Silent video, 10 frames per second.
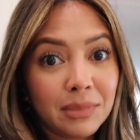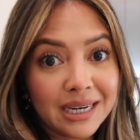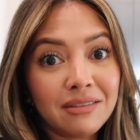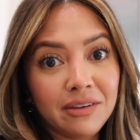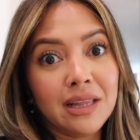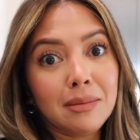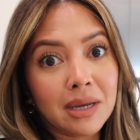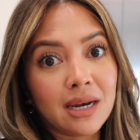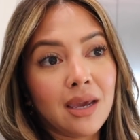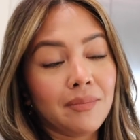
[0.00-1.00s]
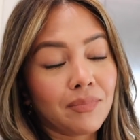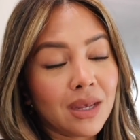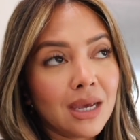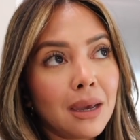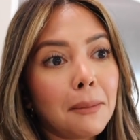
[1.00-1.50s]
Monday feeling Monday.
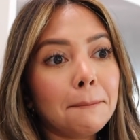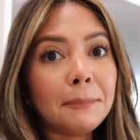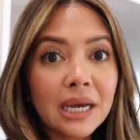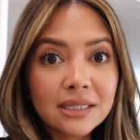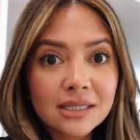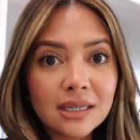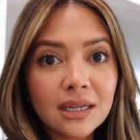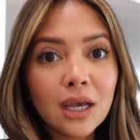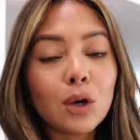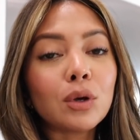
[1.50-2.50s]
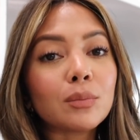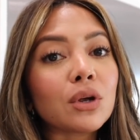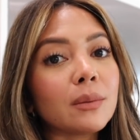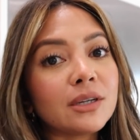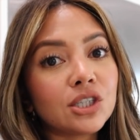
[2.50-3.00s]
But we're
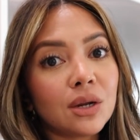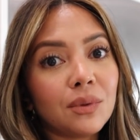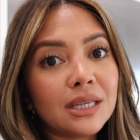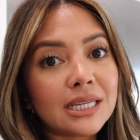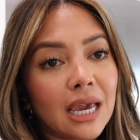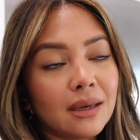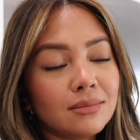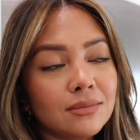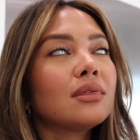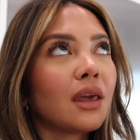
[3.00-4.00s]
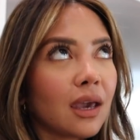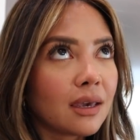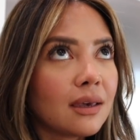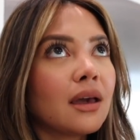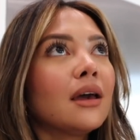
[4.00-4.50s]
pretty much done with the day,
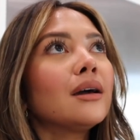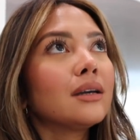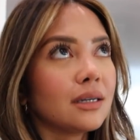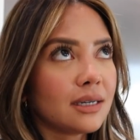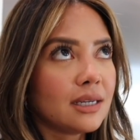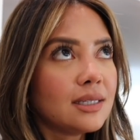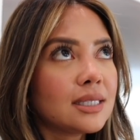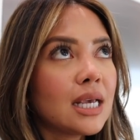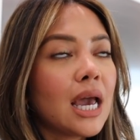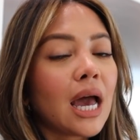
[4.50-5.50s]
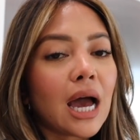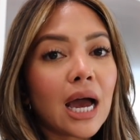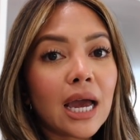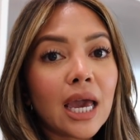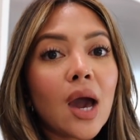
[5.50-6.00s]
thank goodness.
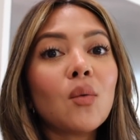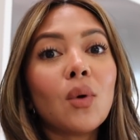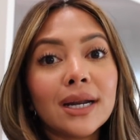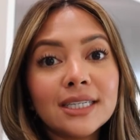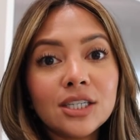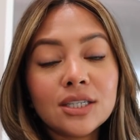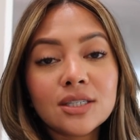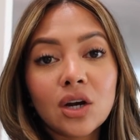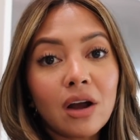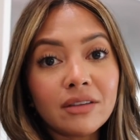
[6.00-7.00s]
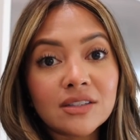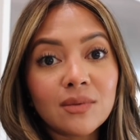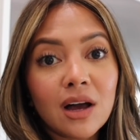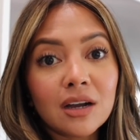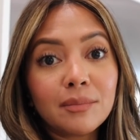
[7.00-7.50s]
I wanted to start off this
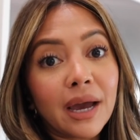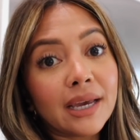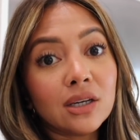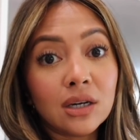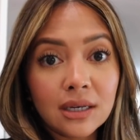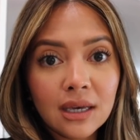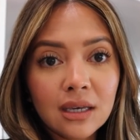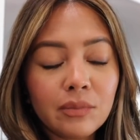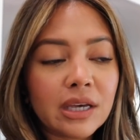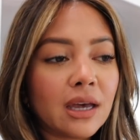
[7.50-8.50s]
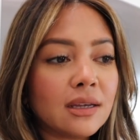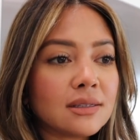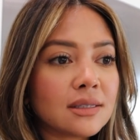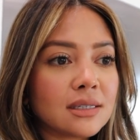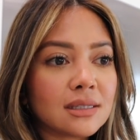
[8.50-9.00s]
vlog by cooking
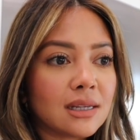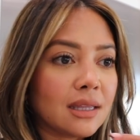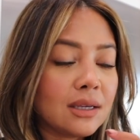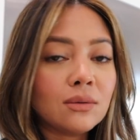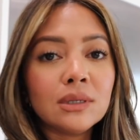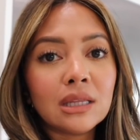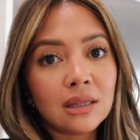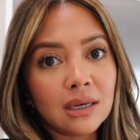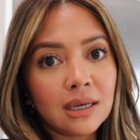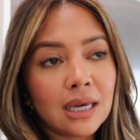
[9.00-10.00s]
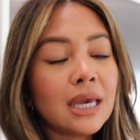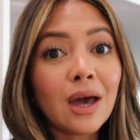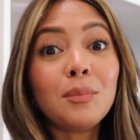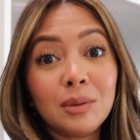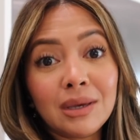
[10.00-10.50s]
because it's like the only thing
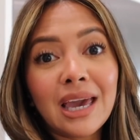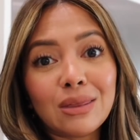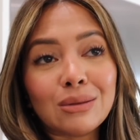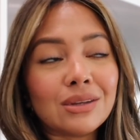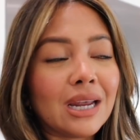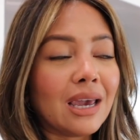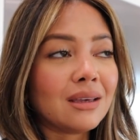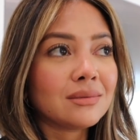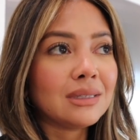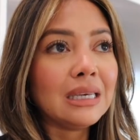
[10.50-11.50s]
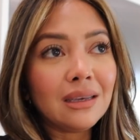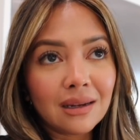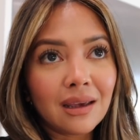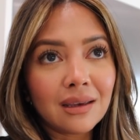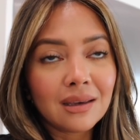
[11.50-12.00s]
helping me get through the day,
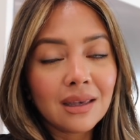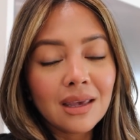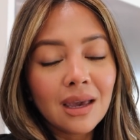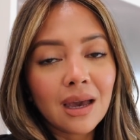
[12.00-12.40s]
eating.